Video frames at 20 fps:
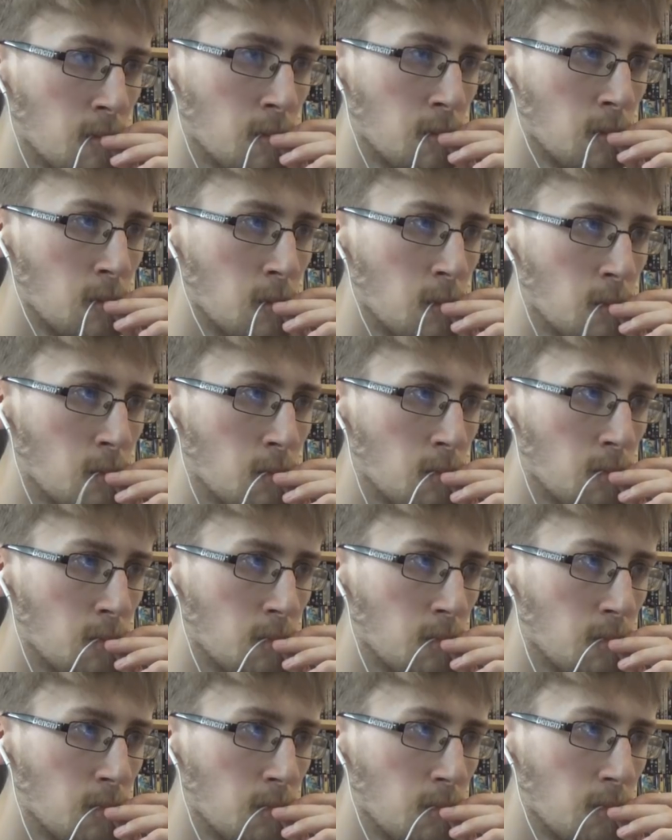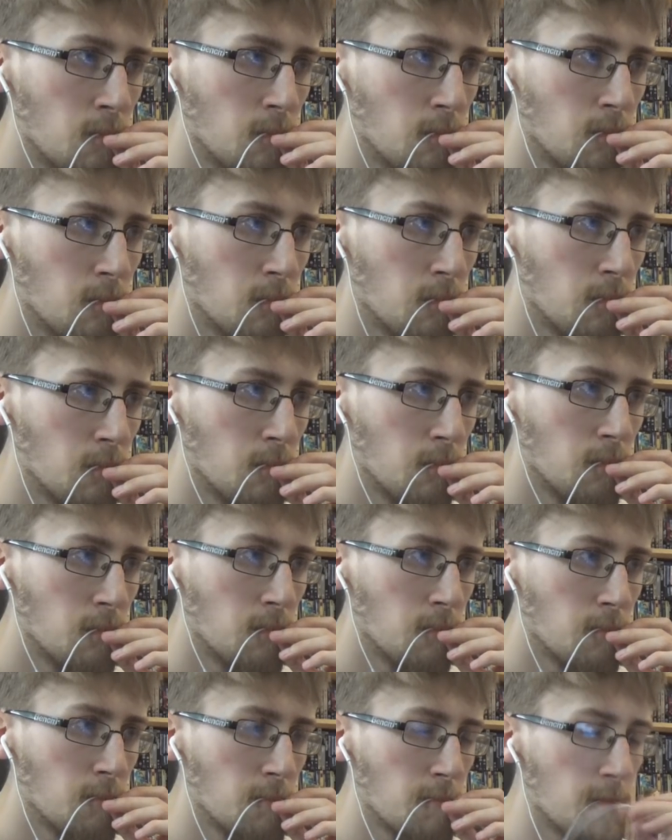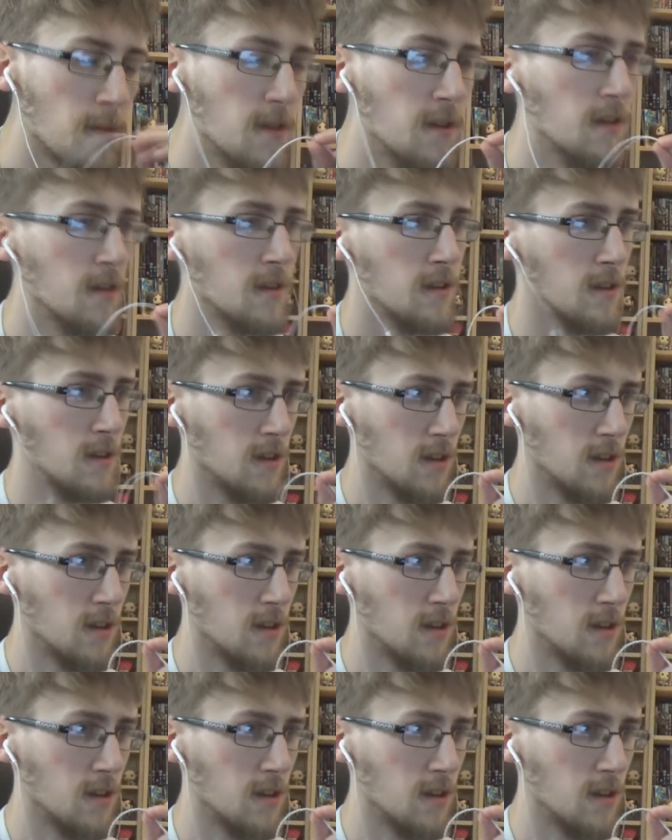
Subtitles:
No one is speaking in this clip.